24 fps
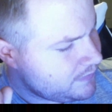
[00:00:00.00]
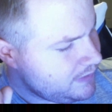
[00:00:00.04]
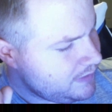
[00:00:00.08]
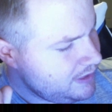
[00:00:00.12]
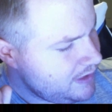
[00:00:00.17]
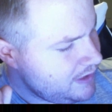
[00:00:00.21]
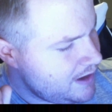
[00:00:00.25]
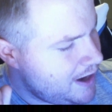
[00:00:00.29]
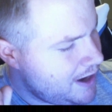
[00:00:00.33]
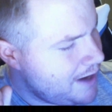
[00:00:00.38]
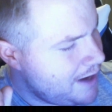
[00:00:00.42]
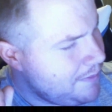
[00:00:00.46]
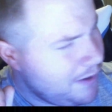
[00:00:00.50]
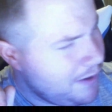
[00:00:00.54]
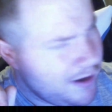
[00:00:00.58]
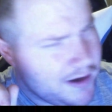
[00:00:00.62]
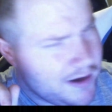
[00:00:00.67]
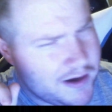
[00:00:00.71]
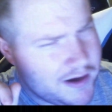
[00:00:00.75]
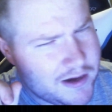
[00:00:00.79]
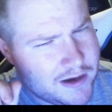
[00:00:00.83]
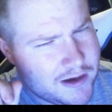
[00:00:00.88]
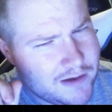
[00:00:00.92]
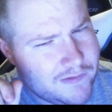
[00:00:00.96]
I bought
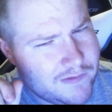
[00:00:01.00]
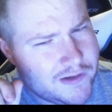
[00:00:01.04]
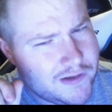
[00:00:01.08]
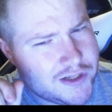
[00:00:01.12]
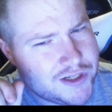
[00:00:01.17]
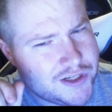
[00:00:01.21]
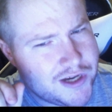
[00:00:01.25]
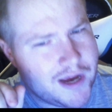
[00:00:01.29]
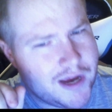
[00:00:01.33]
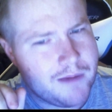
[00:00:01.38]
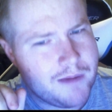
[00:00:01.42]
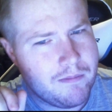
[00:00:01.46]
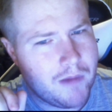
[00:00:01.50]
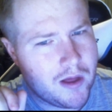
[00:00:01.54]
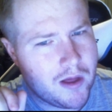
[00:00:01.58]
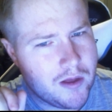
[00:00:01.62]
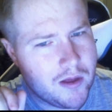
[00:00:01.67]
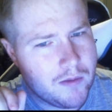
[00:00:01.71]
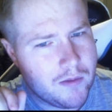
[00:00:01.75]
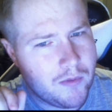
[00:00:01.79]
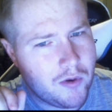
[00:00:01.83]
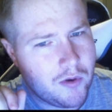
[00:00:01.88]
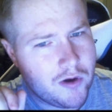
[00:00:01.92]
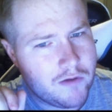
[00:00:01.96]
an EVGA
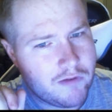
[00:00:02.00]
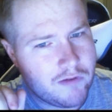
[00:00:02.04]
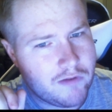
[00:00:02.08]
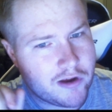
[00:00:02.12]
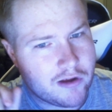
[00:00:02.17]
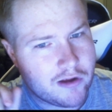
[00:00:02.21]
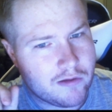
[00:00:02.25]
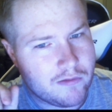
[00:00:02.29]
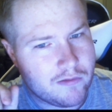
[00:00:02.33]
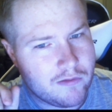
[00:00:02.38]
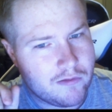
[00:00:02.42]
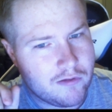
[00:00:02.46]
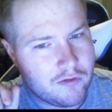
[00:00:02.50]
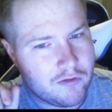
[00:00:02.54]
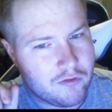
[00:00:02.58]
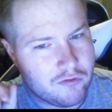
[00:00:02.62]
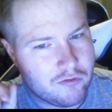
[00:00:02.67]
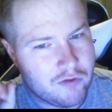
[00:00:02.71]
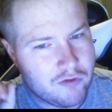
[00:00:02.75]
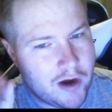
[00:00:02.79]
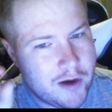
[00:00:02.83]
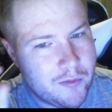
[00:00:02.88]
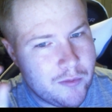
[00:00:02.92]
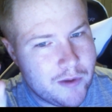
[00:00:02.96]
motherboard like
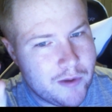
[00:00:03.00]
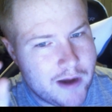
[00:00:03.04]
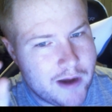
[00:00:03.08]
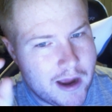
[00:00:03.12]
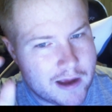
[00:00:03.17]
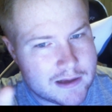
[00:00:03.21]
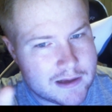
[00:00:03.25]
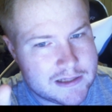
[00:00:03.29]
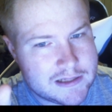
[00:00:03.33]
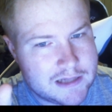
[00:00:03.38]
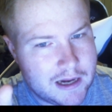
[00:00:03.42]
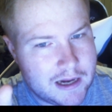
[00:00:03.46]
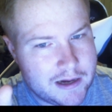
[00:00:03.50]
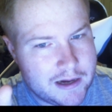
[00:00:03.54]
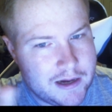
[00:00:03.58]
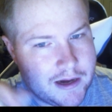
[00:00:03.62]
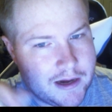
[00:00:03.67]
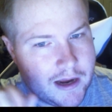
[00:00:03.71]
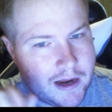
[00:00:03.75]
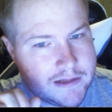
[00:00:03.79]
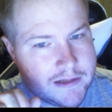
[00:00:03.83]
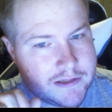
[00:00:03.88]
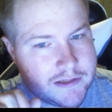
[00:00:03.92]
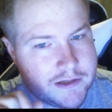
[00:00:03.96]
right when
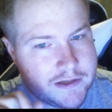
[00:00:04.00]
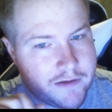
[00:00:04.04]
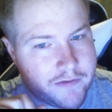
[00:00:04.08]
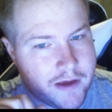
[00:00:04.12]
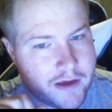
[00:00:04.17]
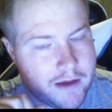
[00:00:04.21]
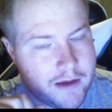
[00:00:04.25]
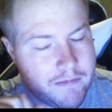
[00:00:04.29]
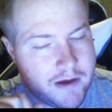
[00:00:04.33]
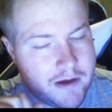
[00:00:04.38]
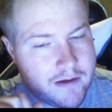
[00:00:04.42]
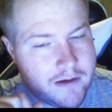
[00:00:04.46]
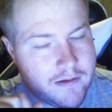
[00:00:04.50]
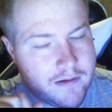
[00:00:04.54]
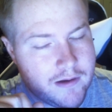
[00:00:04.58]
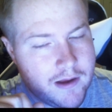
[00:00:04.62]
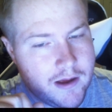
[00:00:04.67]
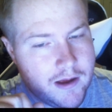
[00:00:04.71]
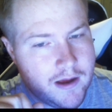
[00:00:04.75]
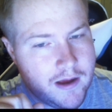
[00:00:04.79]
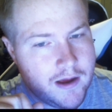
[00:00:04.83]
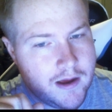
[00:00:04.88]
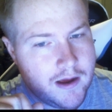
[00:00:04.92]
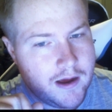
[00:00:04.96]
X99 stuff came out,
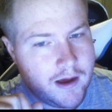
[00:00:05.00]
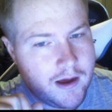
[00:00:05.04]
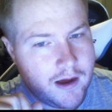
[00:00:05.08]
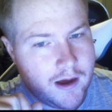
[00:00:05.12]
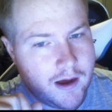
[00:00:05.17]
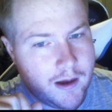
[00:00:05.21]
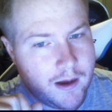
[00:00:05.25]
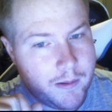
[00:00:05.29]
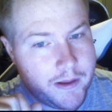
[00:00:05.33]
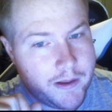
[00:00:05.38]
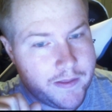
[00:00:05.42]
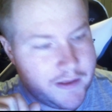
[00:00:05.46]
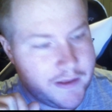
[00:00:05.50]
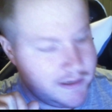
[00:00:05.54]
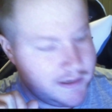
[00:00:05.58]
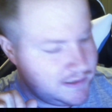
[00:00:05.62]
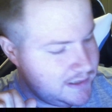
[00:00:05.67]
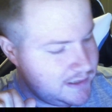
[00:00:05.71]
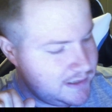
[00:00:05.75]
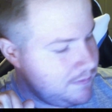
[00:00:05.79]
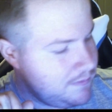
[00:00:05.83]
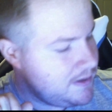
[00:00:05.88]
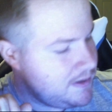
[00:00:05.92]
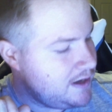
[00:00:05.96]
and they
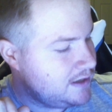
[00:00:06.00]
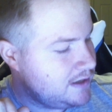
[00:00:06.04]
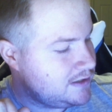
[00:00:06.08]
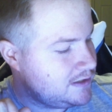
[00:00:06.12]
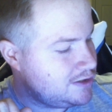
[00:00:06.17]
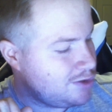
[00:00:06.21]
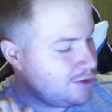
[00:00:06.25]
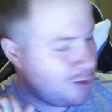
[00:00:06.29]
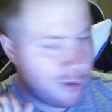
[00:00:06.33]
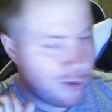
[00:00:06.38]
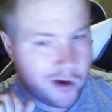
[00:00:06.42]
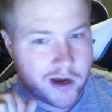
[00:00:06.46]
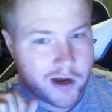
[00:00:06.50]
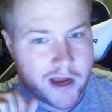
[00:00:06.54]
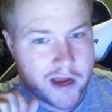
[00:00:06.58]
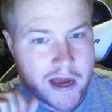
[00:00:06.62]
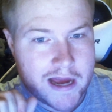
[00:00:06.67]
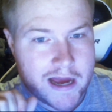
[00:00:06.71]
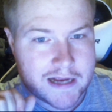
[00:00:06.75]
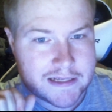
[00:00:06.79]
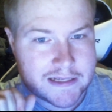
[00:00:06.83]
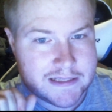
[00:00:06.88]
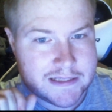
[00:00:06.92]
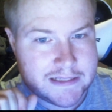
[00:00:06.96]
sent me a Torq
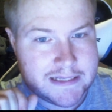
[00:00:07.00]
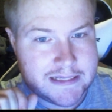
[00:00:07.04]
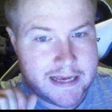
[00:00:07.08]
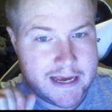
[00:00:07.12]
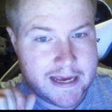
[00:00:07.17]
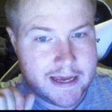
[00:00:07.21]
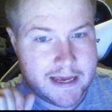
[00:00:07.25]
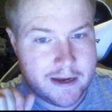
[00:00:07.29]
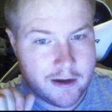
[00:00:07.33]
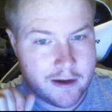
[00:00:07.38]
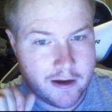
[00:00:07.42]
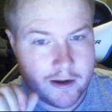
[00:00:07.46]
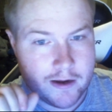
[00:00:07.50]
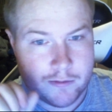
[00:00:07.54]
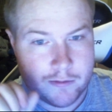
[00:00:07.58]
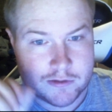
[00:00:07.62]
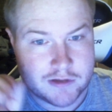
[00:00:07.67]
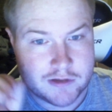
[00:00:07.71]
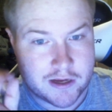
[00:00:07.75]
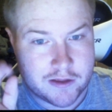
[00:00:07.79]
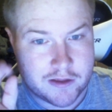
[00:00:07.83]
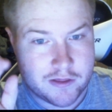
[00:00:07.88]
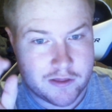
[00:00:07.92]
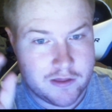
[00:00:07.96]
X10. It was
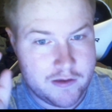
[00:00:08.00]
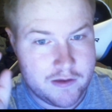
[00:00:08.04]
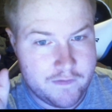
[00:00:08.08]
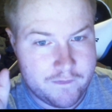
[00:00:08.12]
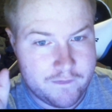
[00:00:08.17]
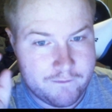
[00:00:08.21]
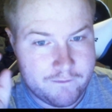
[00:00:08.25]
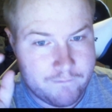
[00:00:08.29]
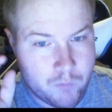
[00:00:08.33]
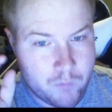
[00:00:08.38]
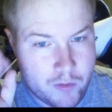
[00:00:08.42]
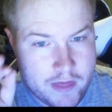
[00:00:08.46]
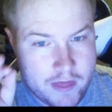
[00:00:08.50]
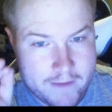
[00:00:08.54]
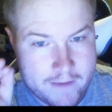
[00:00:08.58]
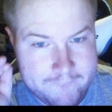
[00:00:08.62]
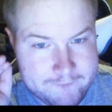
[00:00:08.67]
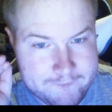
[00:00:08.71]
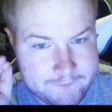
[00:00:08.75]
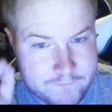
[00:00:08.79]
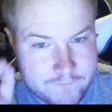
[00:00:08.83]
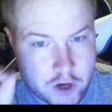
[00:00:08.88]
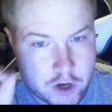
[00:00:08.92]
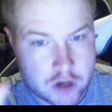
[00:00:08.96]
like when they
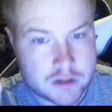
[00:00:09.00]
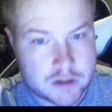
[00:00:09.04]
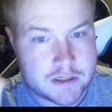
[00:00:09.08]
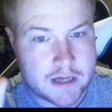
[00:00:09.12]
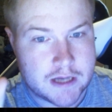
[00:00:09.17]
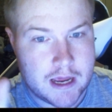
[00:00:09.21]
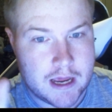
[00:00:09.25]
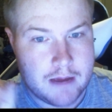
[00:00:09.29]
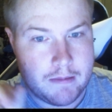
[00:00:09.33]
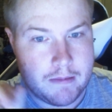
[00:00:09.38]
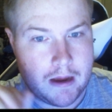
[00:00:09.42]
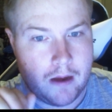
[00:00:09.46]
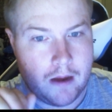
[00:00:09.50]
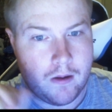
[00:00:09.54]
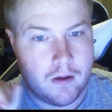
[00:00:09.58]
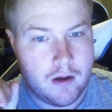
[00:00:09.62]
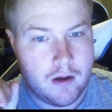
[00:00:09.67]
first came out.